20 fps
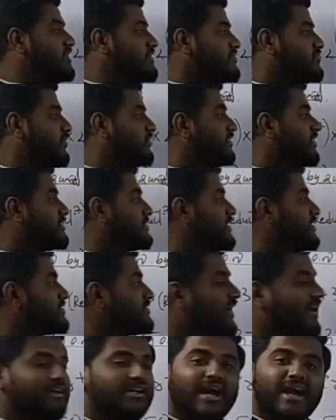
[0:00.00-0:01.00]
So this
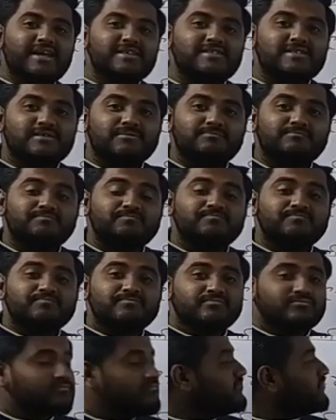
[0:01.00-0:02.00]
is what, guys?
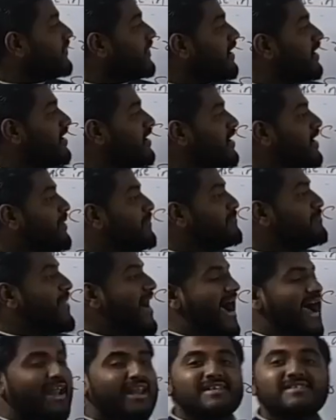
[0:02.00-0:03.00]

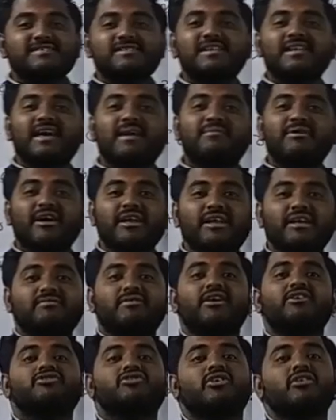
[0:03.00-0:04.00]
Balanced chemical
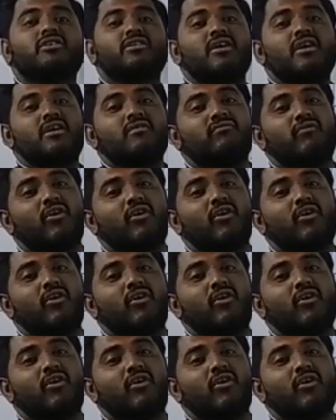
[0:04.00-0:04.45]
equation